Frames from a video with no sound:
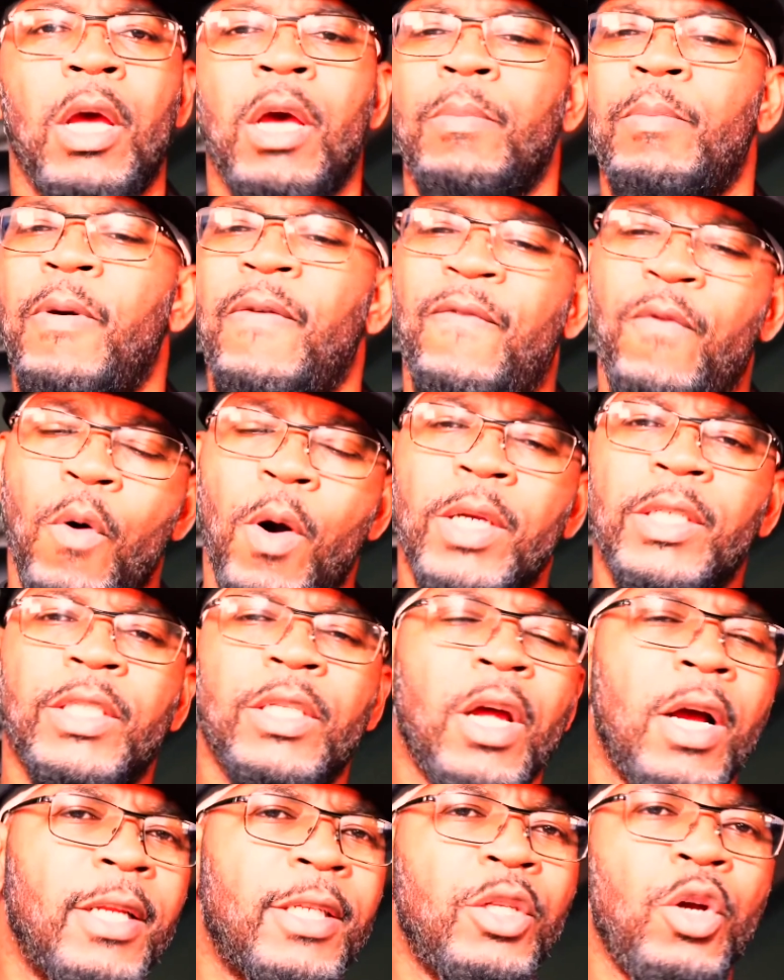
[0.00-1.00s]
Before I
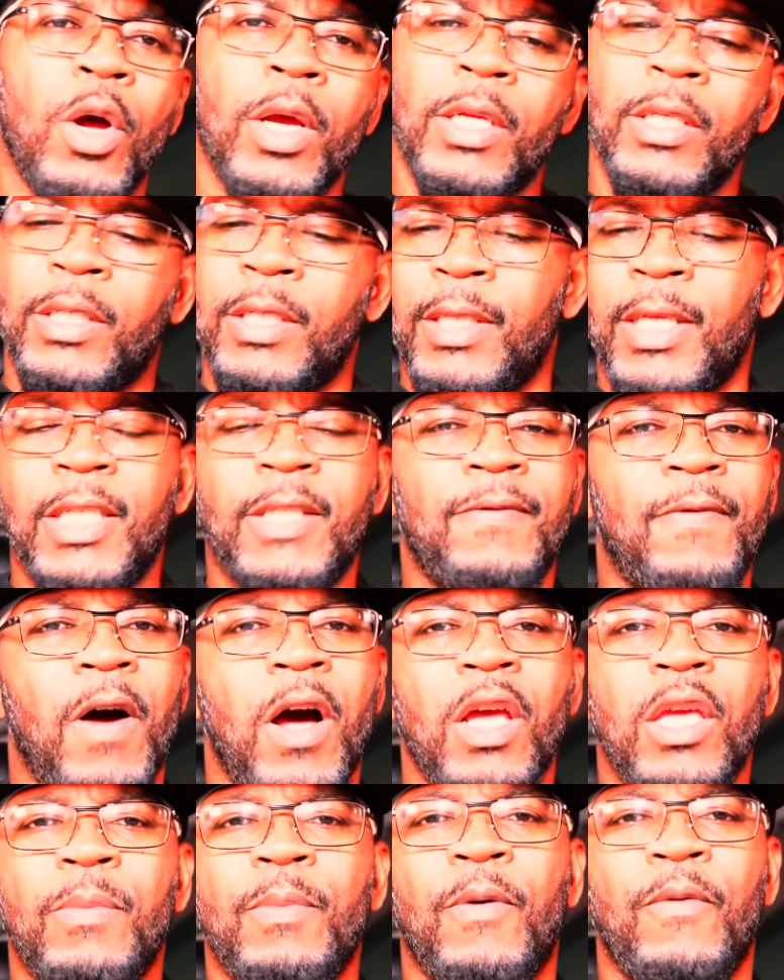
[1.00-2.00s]
started talking to this
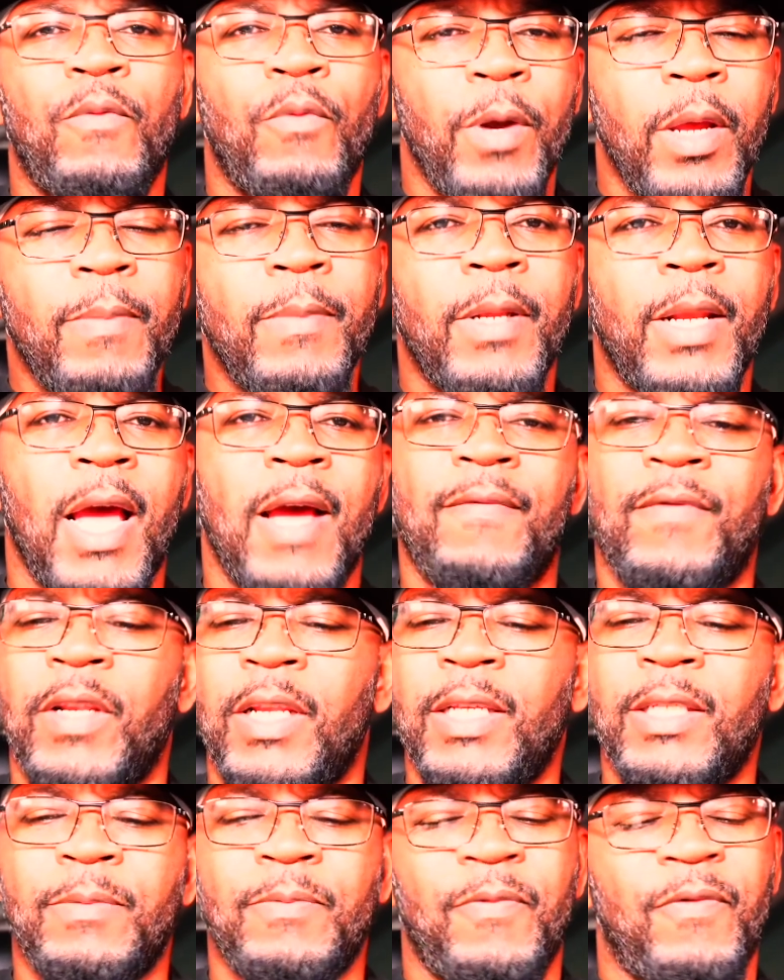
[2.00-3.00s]
volume of women, having
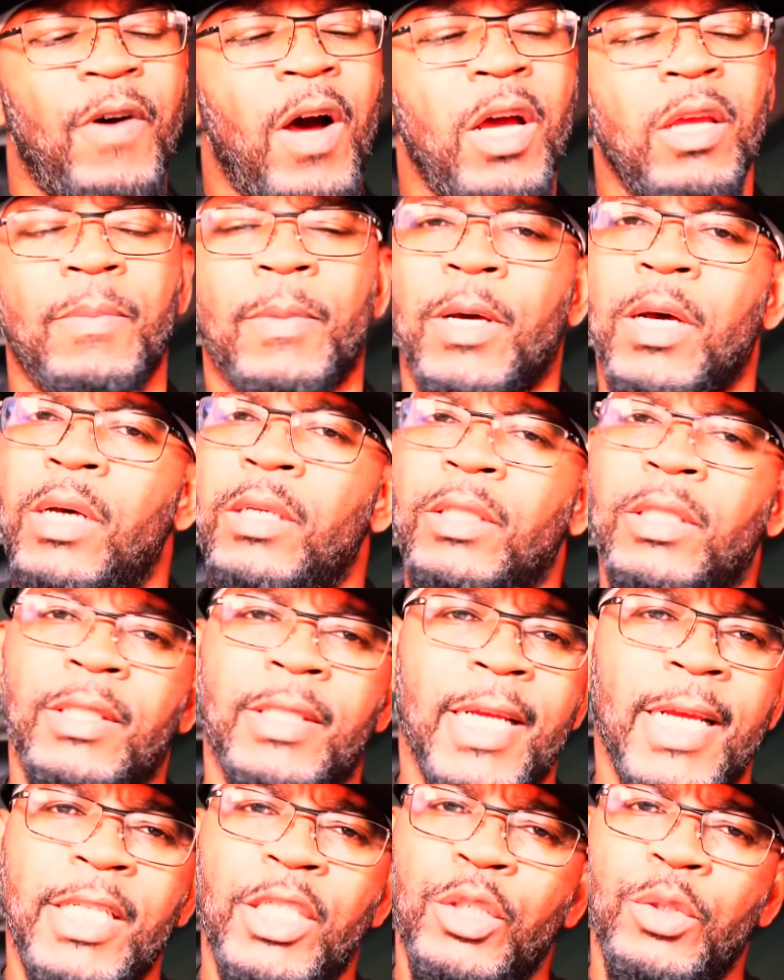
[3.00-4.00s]
this volume of
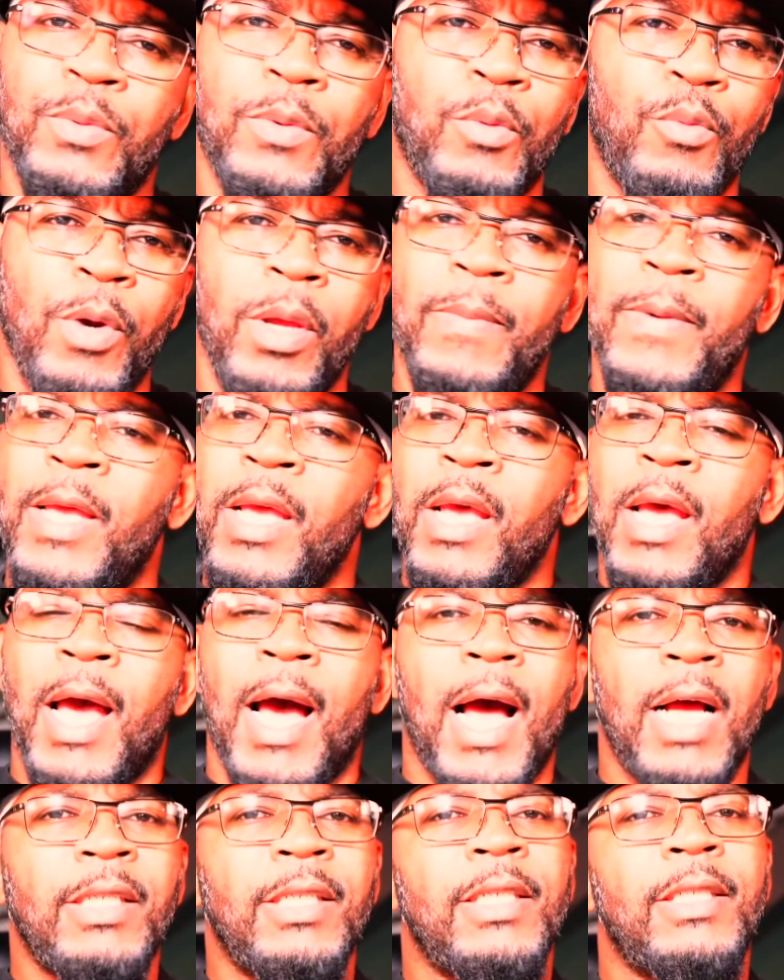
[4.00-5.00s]
consultations with women,
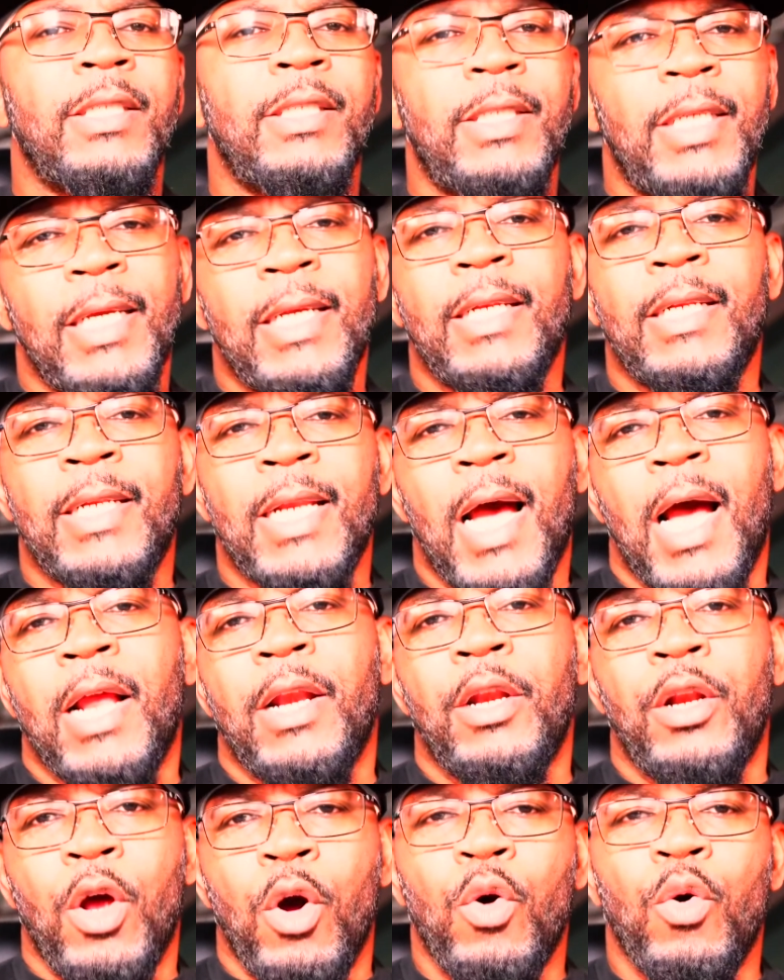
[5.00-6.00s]
I just did not
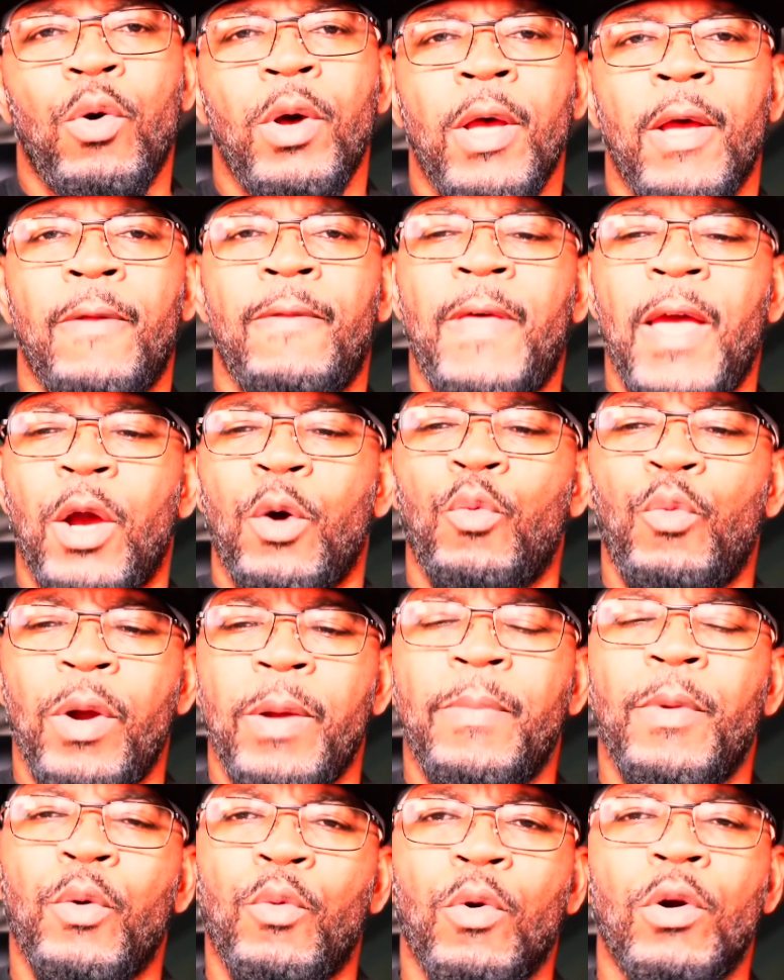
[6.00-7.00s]
know that
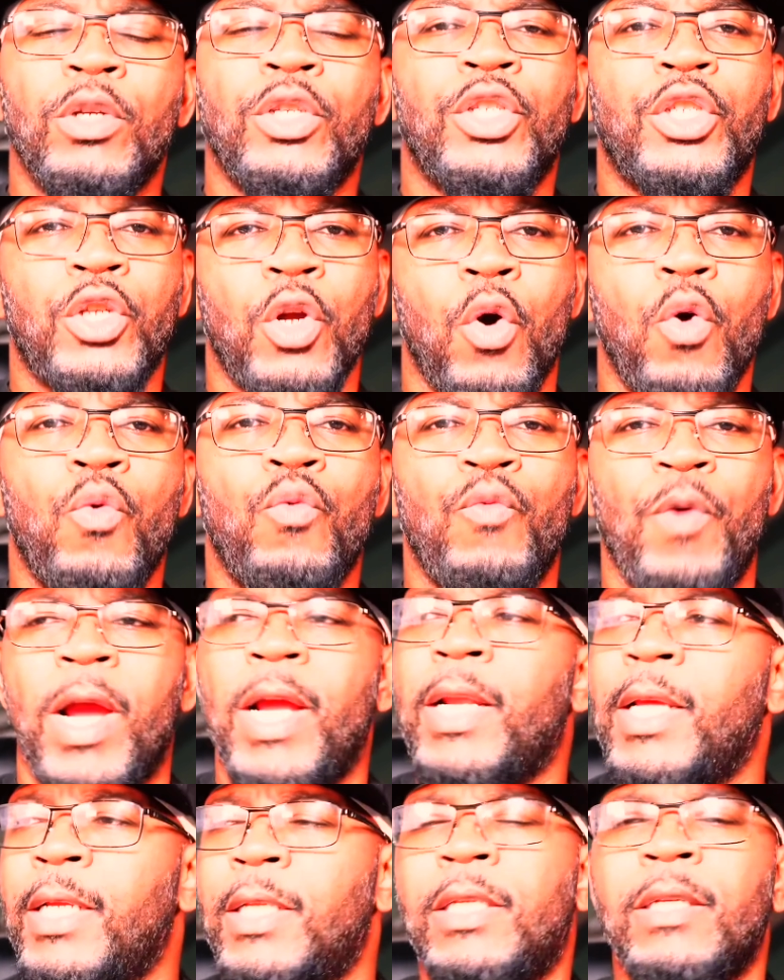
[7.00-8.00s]
women were so
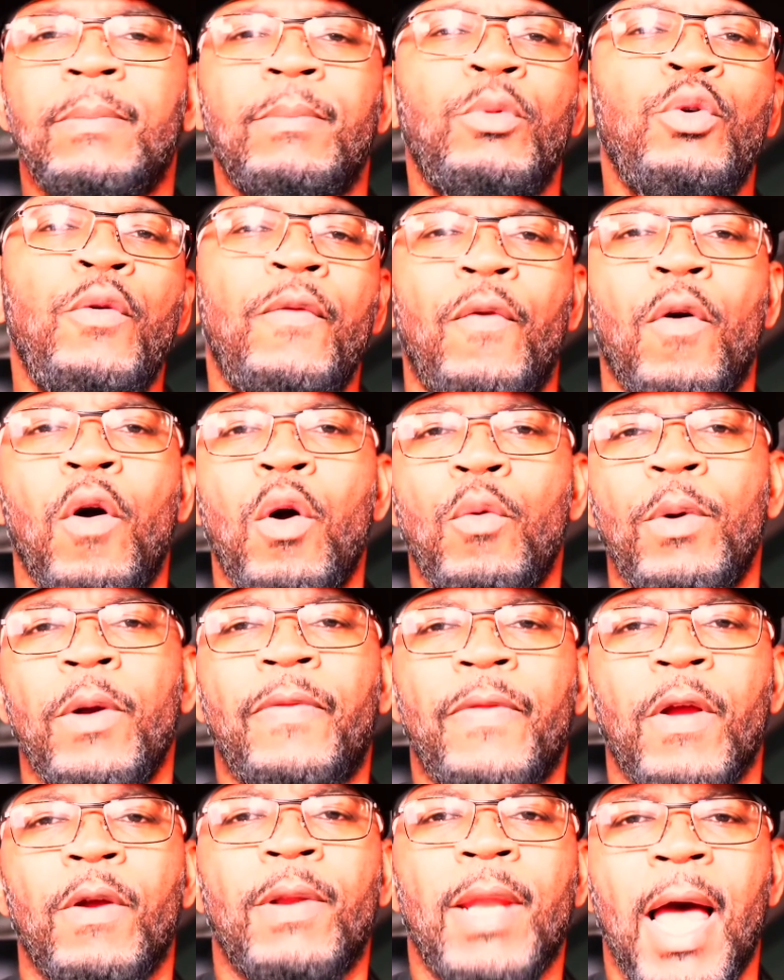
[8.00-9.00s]
ready to move on with
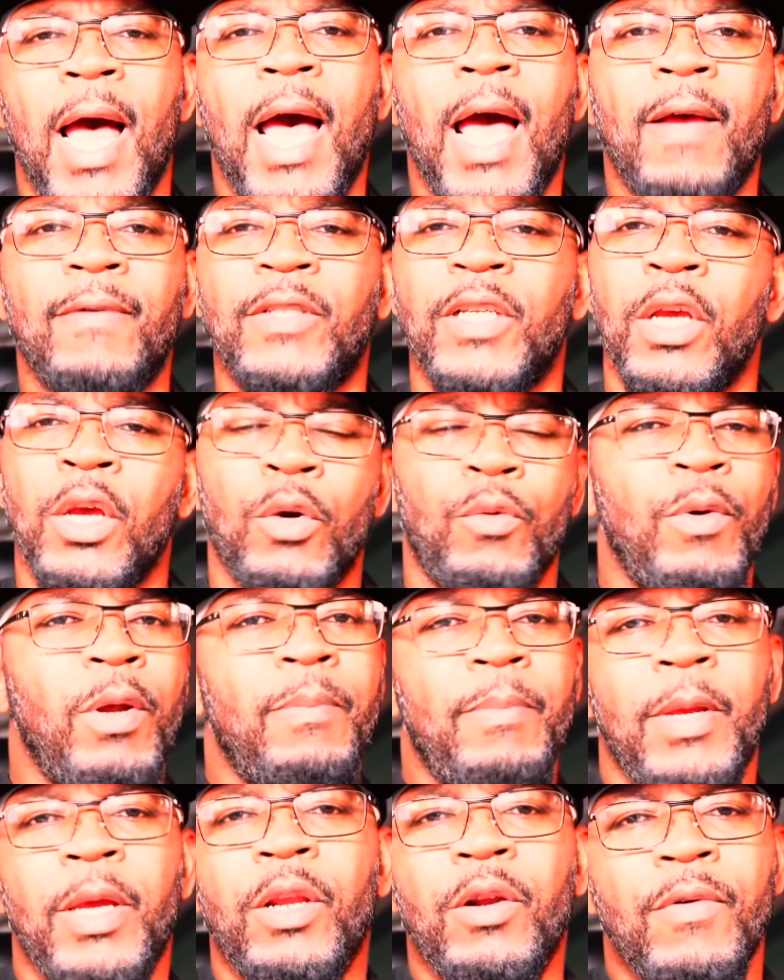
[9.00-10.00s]
their lives when
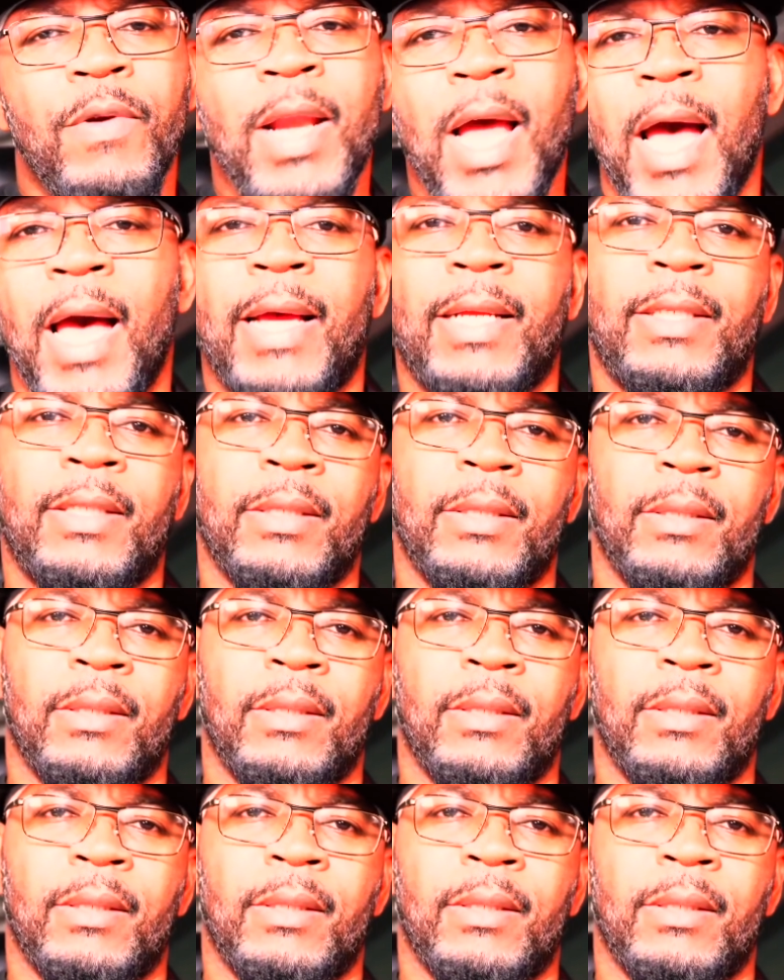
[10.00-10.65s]
men are not.